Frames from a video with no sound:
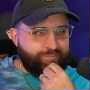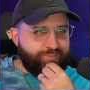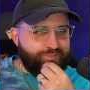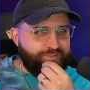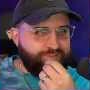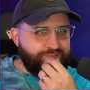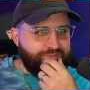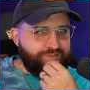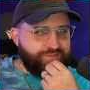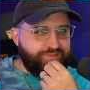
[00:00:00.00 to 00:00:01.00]

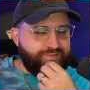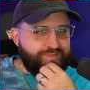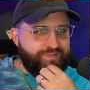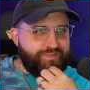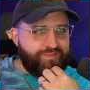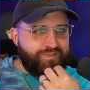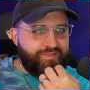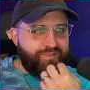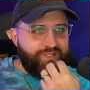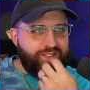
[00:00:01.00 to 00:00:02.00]

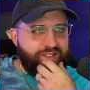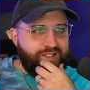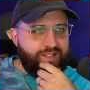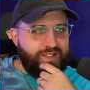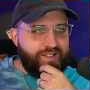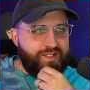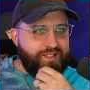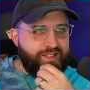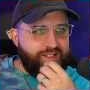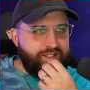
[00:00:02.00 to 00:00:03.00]

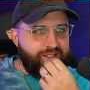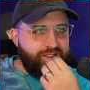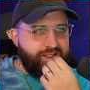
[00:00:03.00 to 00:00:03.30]
No one is speaking in this clip.